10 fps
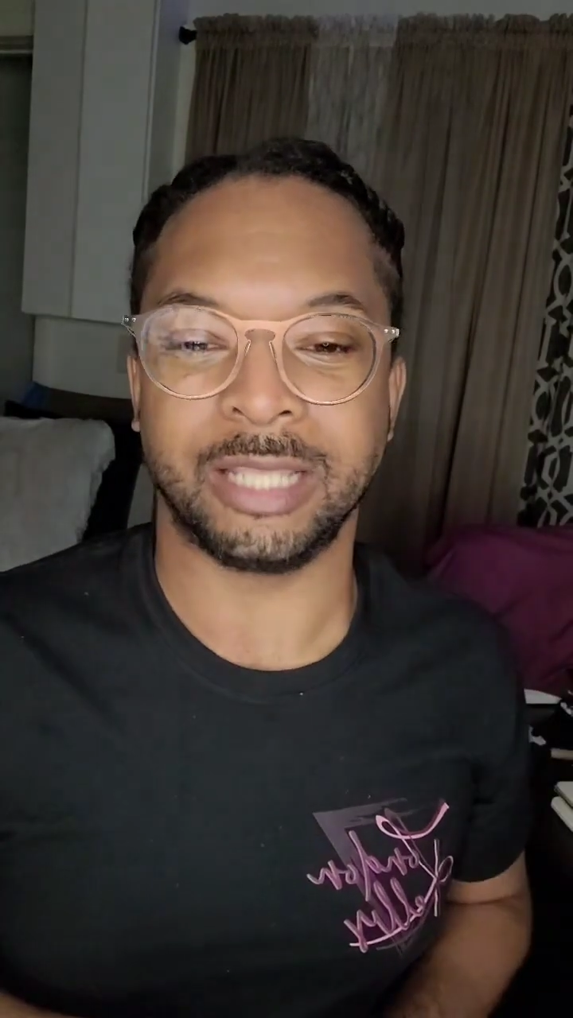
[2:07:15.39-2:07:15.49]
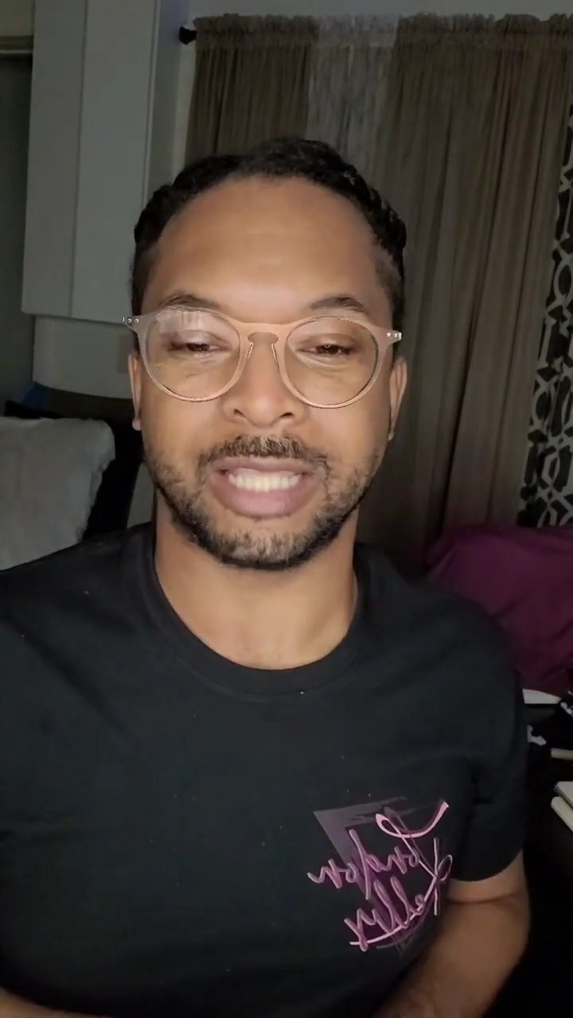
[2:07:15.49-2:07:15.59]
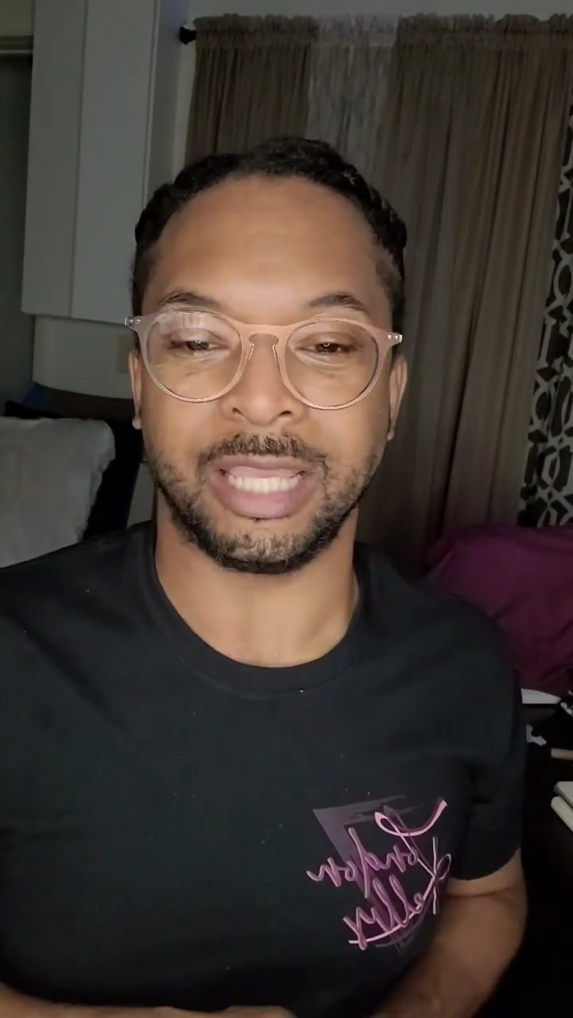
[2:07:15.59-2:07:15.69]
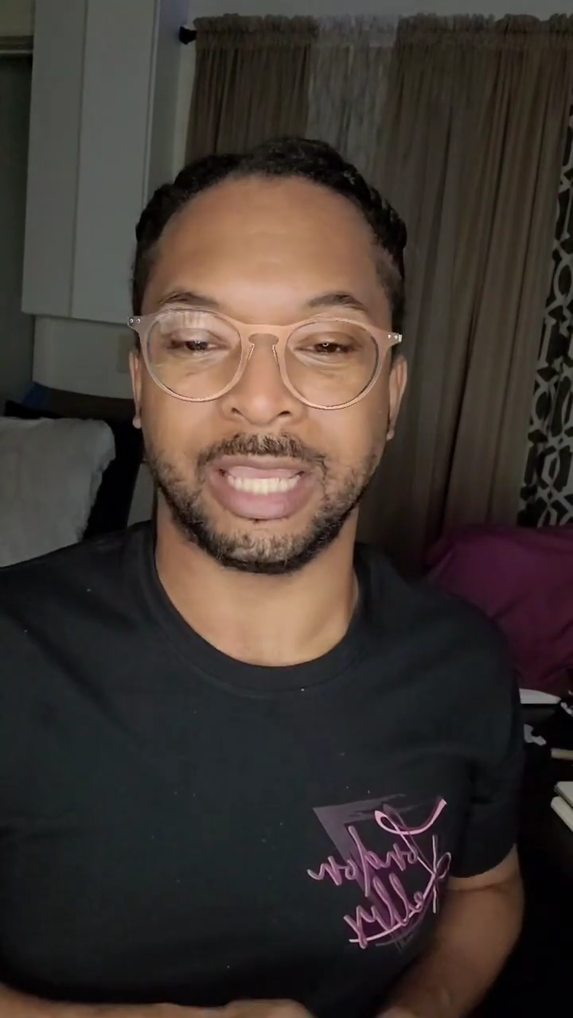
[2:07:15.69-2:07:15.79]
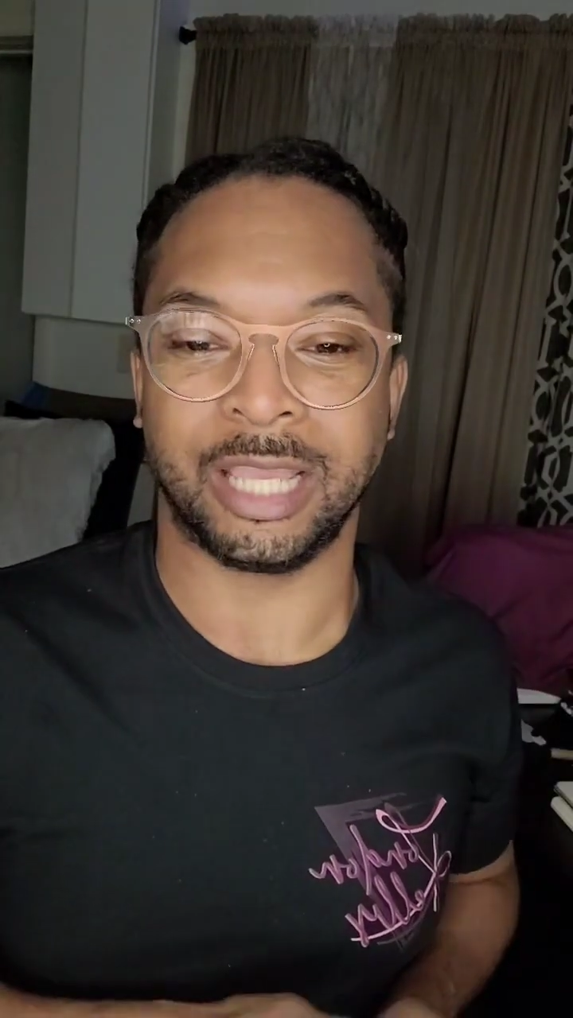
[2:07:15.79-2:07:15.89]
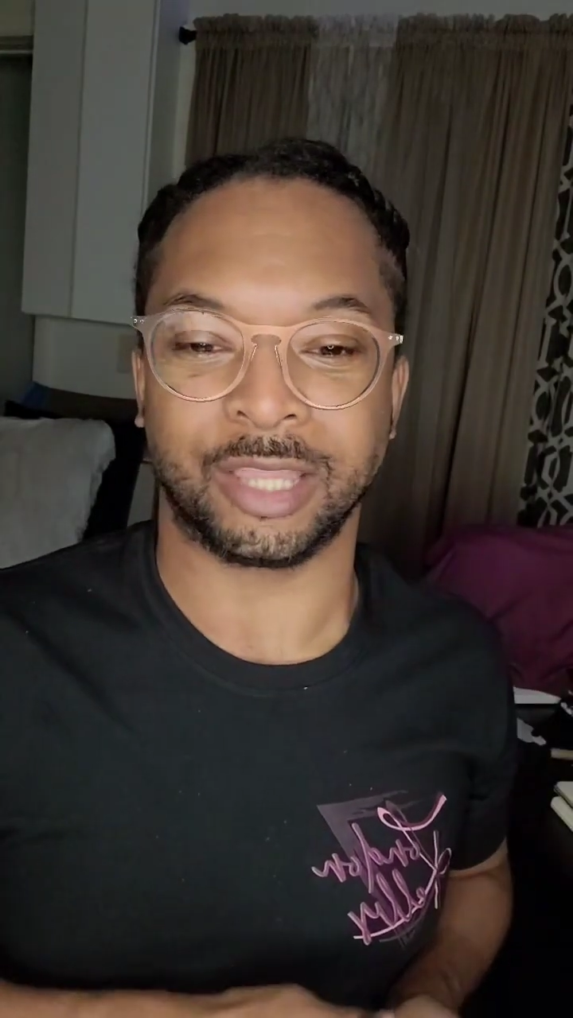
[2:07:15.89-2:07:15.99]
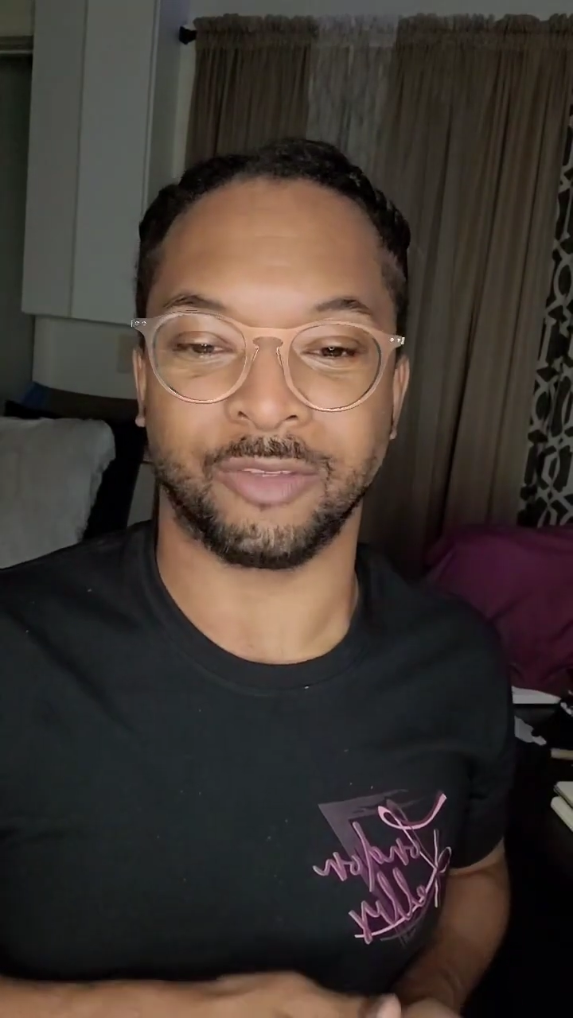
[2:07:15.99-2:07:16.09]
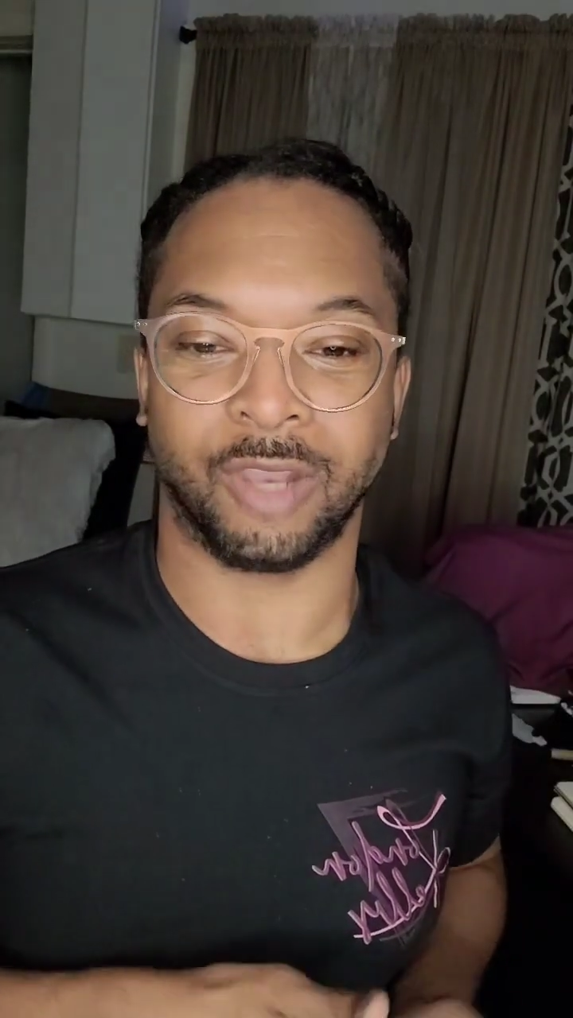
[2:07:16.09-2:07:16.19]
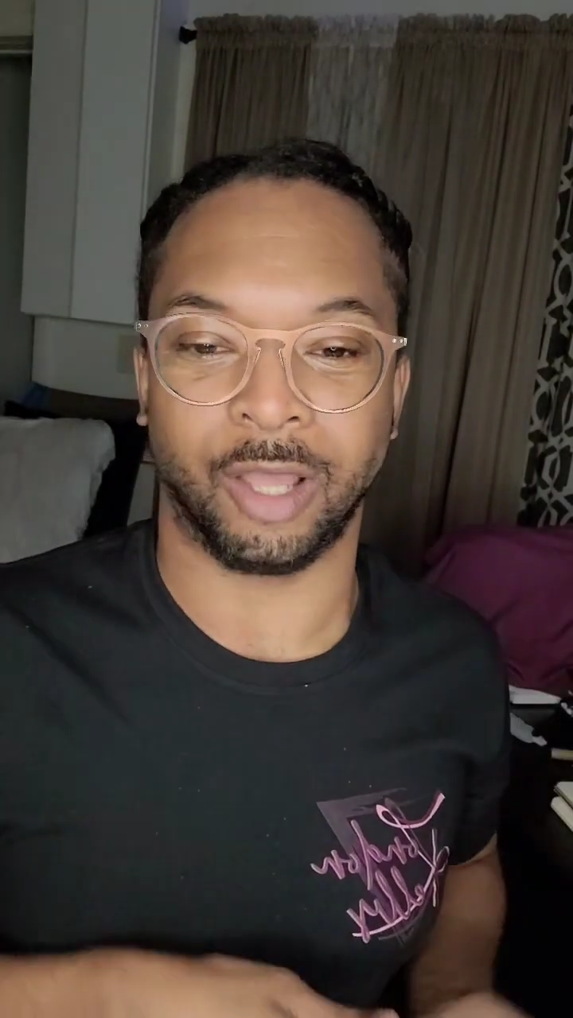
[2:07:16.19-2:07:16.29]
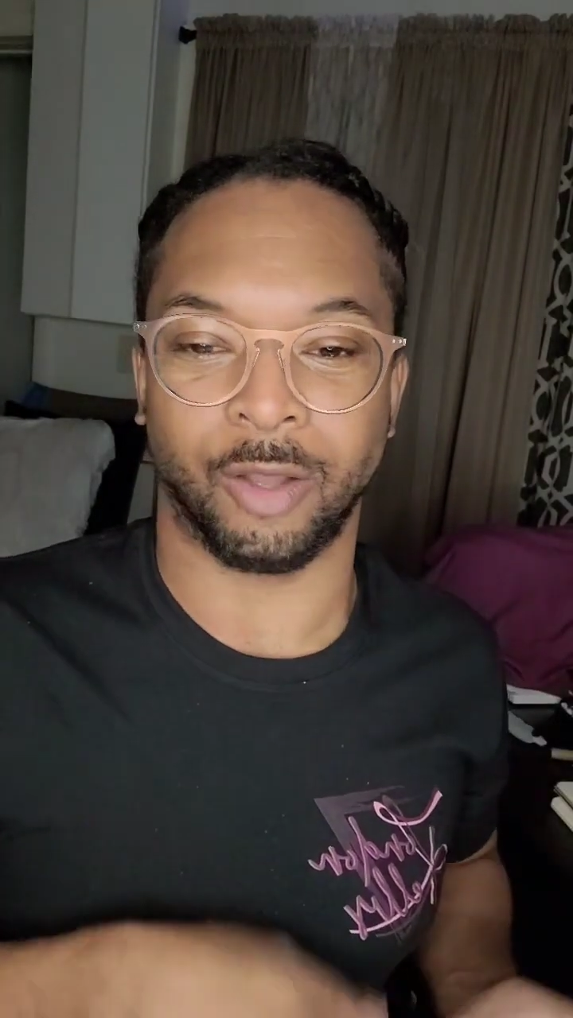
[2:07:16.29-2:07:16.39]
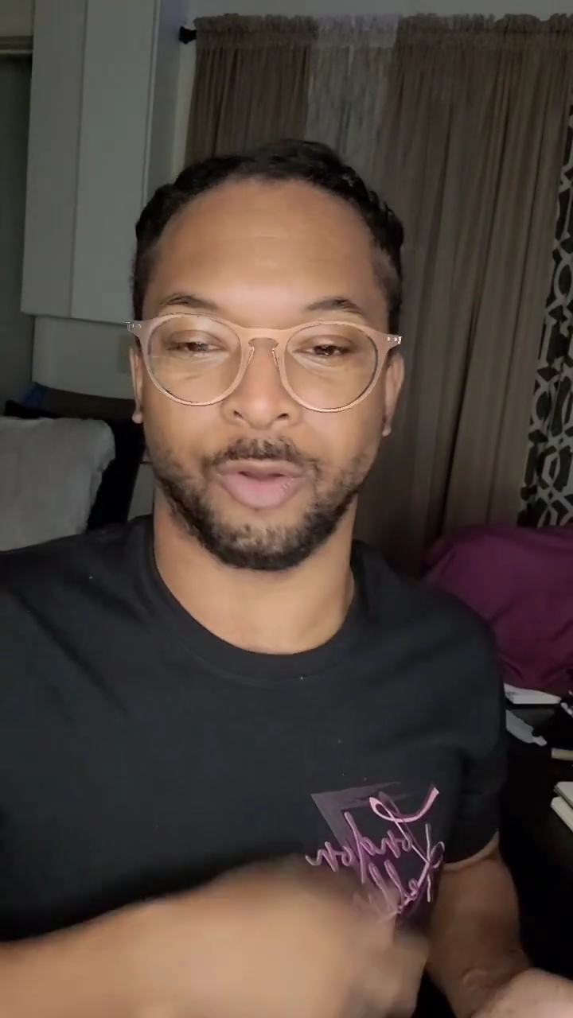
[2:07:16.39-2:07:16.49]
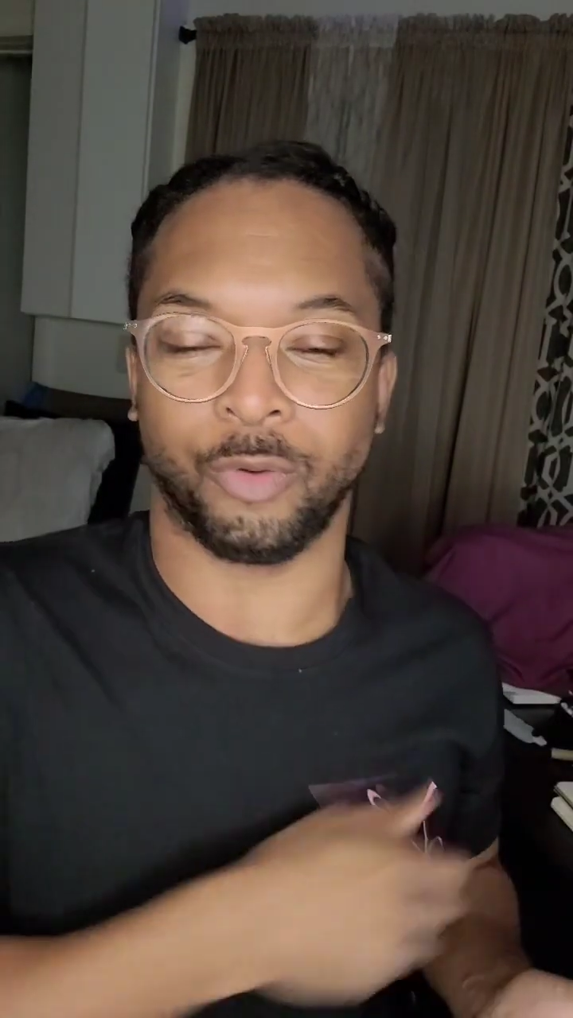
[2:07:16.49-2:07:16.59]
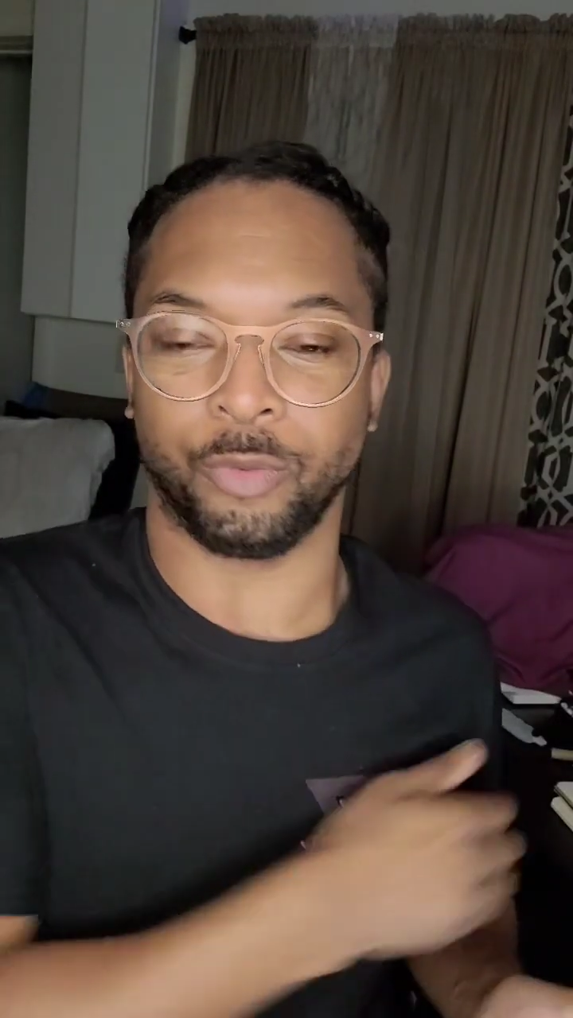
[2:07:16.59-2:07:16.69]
I hit the floor.